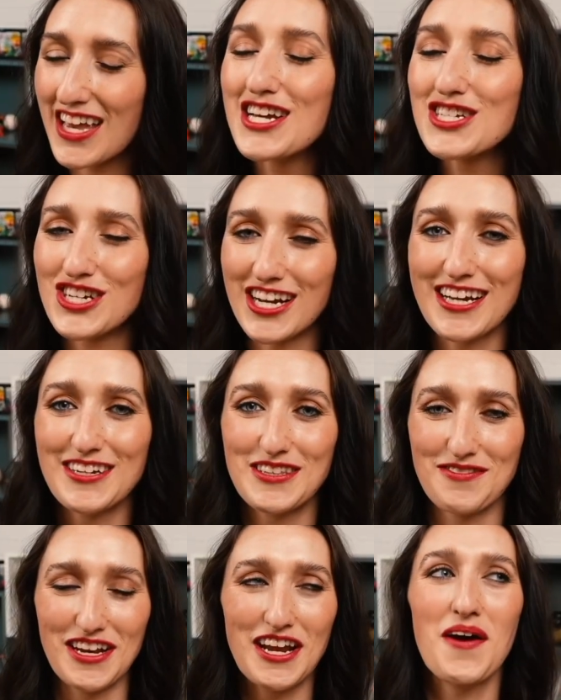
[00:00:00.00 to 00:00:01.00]
Check out the
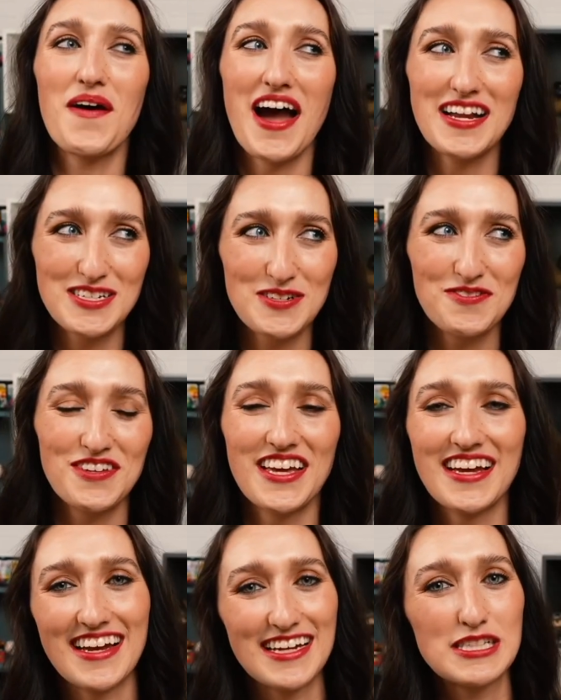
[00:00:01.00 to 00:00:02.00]
video. I do feel
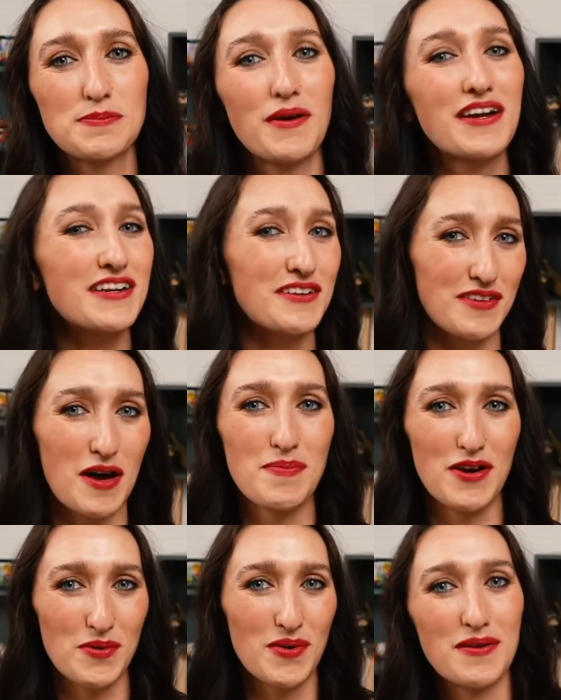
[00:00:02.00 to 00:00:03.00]
like I explain it a lot
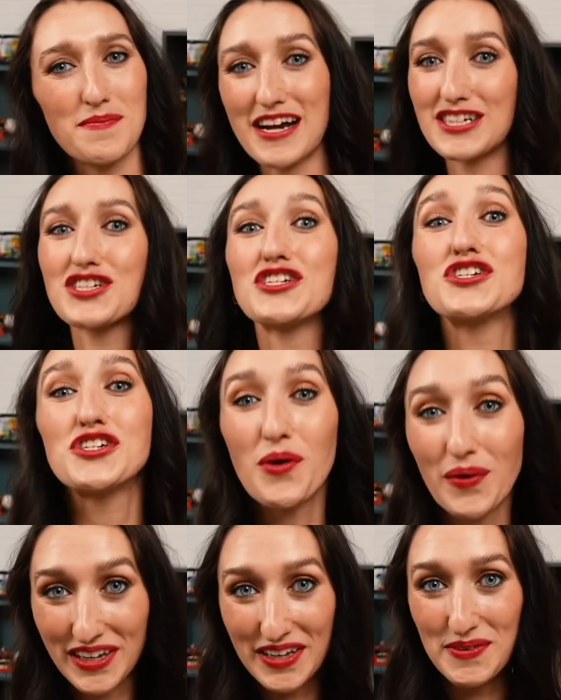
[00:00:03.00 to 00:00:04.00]
better when I'm actually
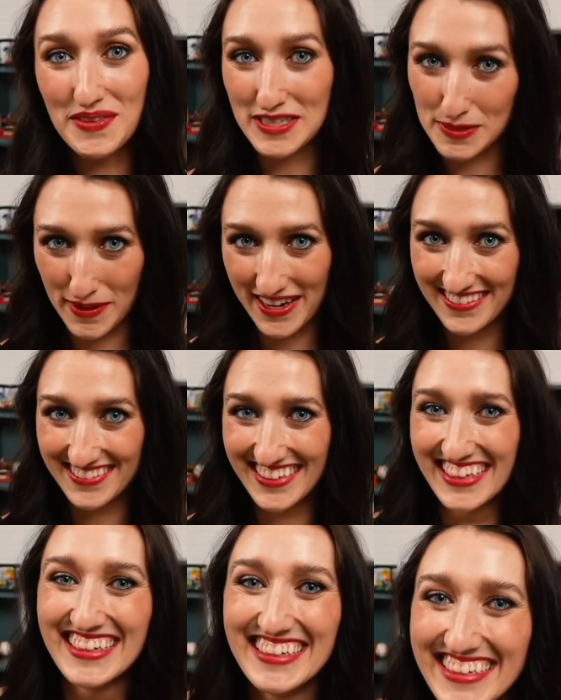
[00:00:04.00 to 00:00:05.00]
showing you the spin.
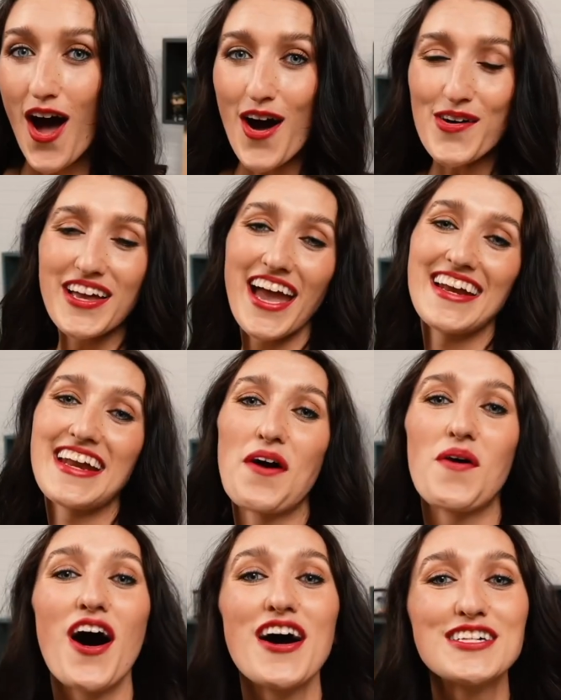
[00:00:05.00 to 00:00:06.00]
Okay, now
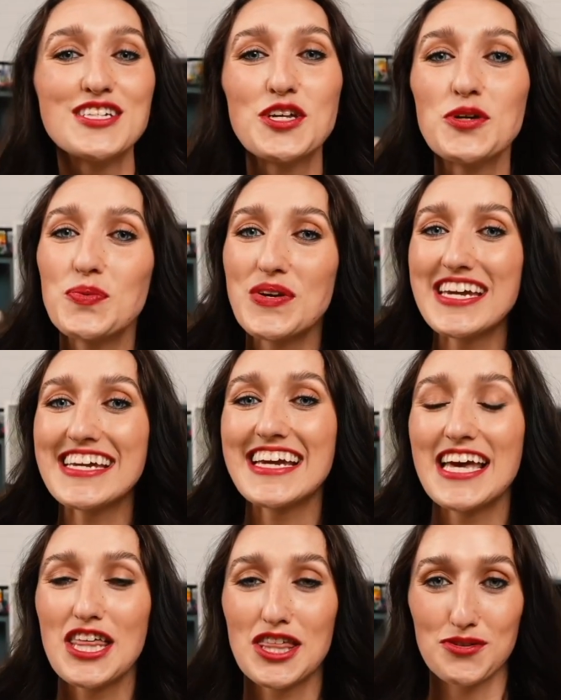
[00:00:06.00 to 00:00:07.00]
on to week
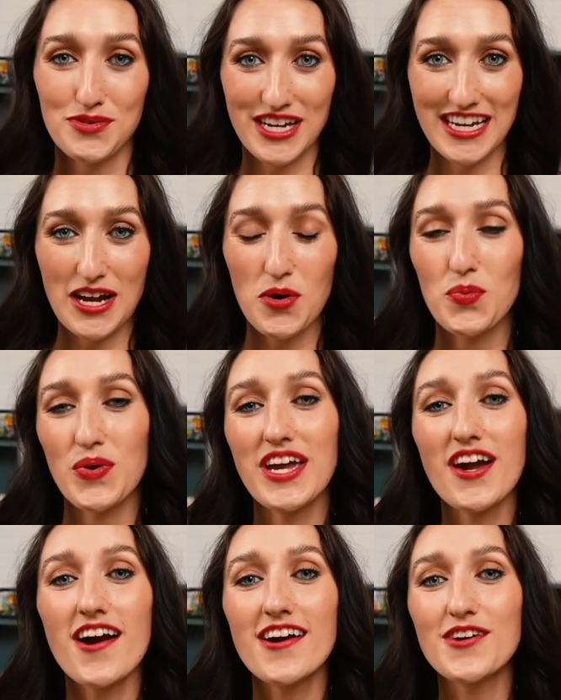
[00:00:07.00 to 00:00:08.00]
3. We
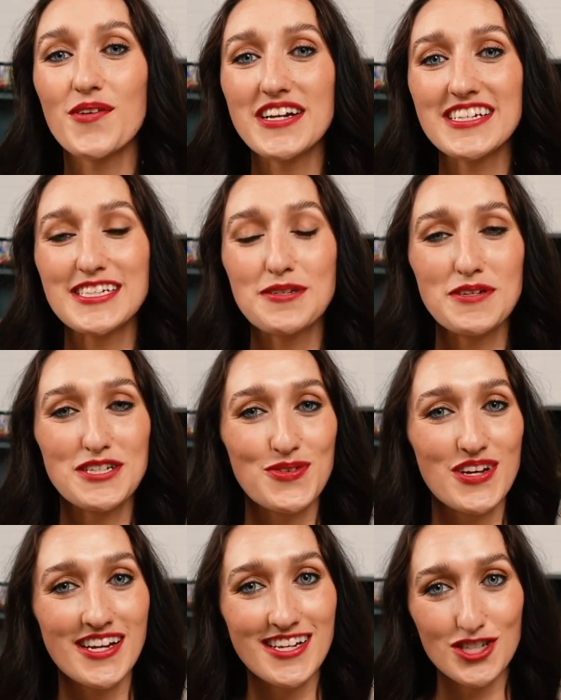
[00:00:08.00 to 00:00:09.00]
are going to be
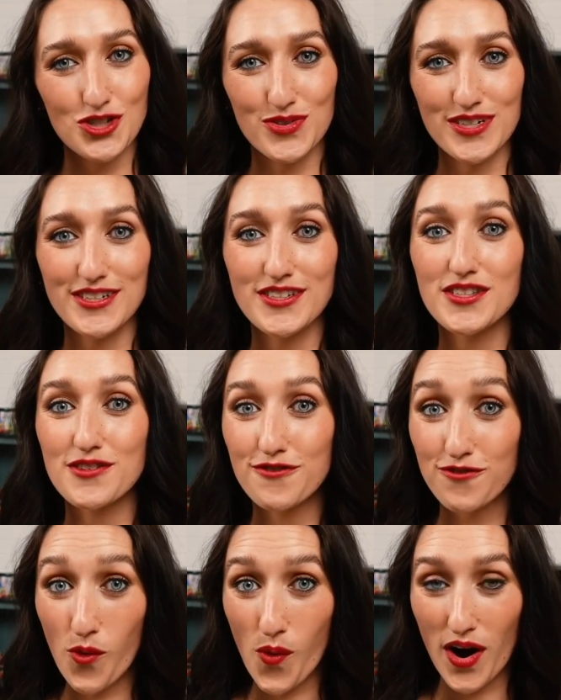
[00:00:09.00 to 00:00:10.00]
doing drills
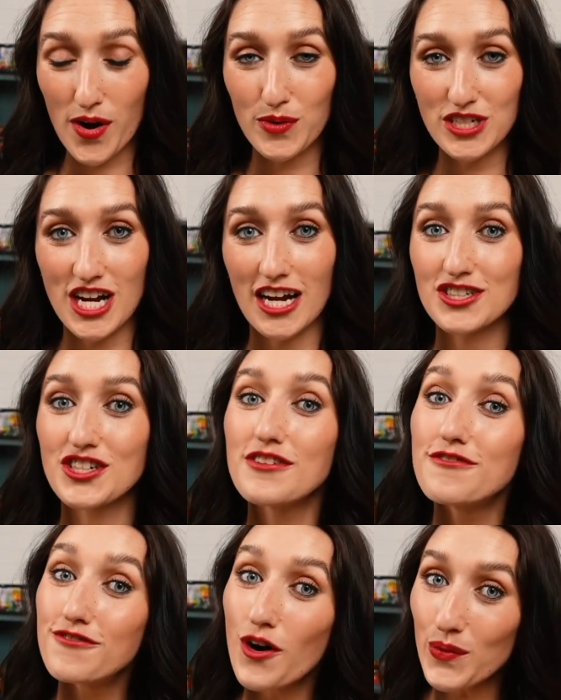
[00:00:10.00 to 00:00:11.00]
4, which actually
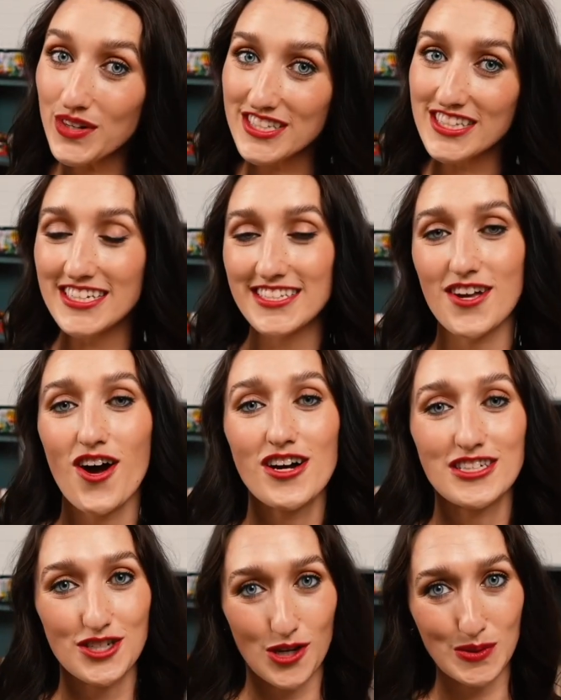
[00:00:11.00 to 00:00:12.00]
focuses
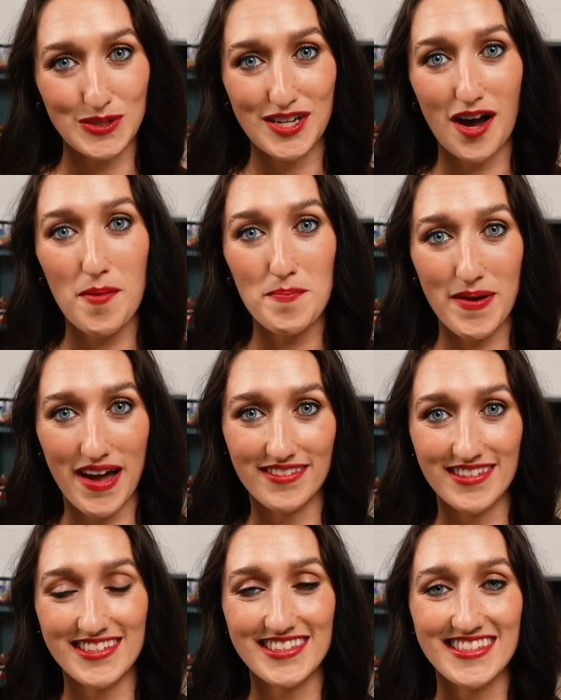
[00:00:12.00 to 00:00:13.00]
on toe stop
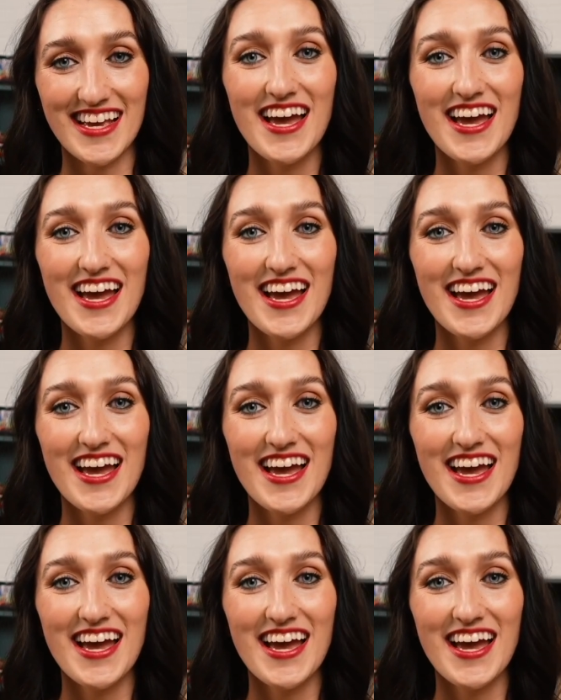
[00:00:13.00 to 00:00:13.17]
balance.